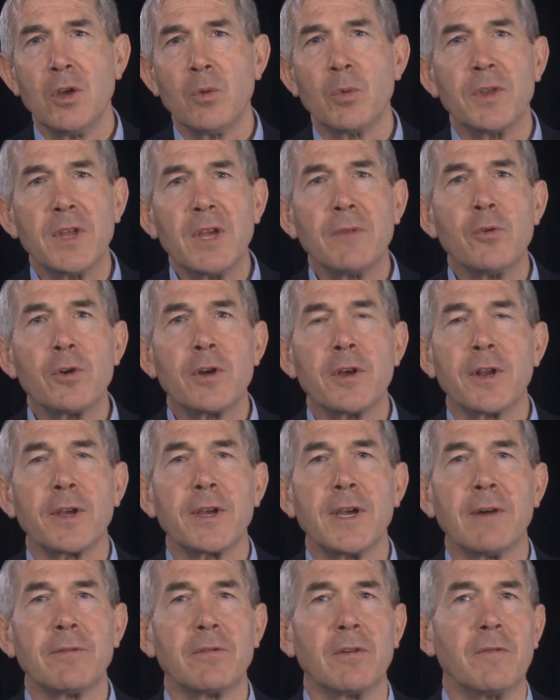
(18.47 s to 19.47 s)
We're therefore going to
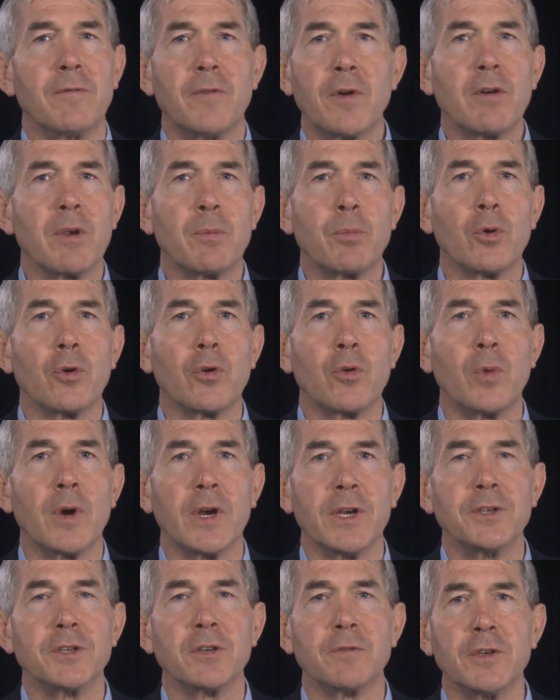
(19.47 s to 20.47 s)
cover a very broad
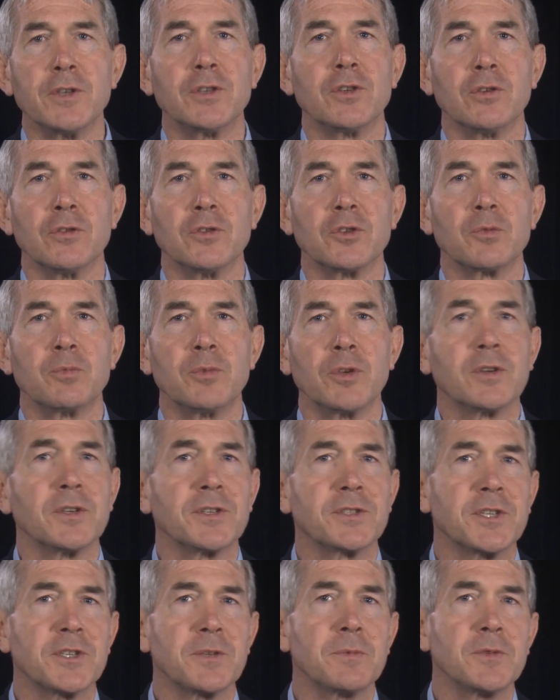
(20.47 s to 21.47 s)
range of issues
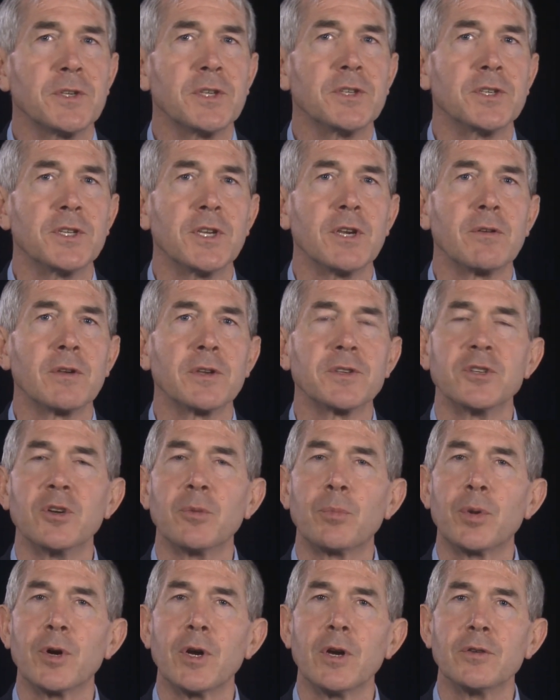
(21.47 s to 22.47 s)
because systems engineering is an
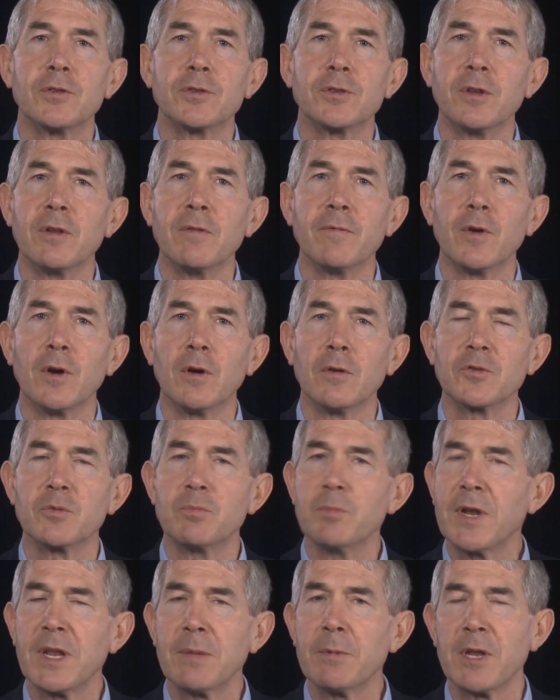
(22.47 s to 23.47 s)
approach that involves
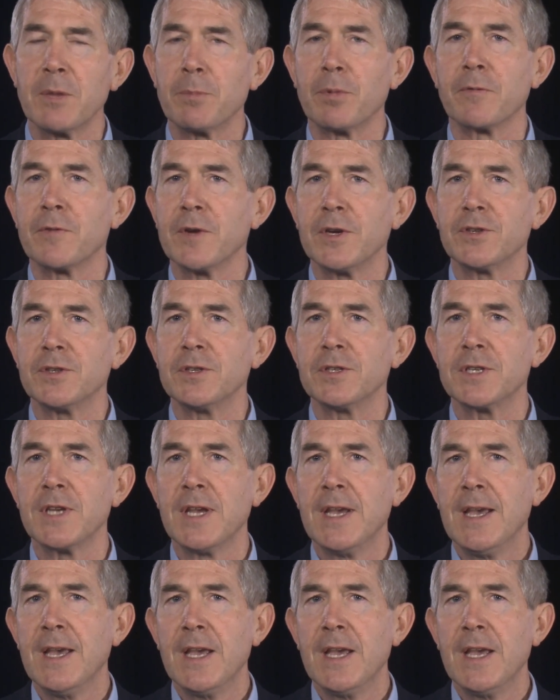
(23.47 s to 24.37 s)
many professions